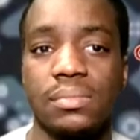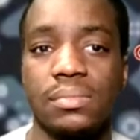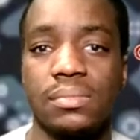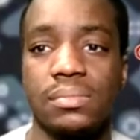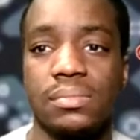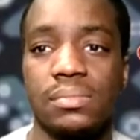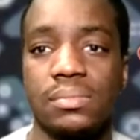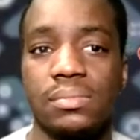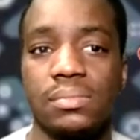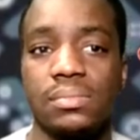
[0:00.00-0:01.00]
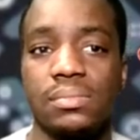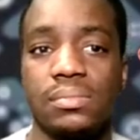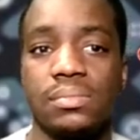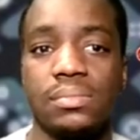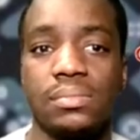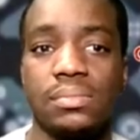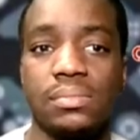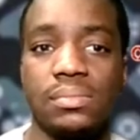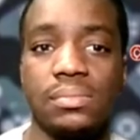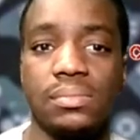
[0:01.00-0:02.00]

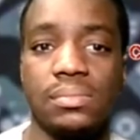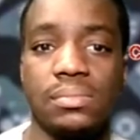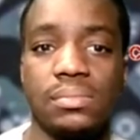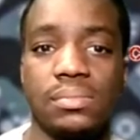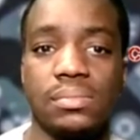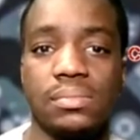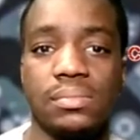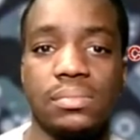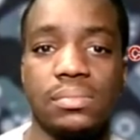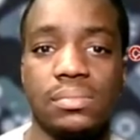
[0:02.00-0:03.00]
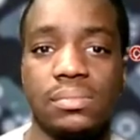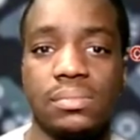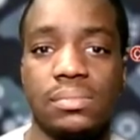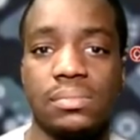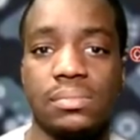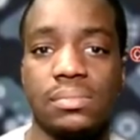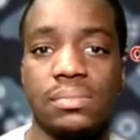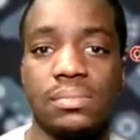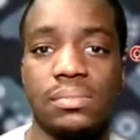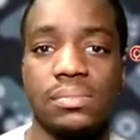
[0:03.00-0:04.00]

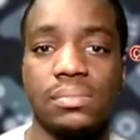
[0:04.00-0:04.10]
The person shown says nothing.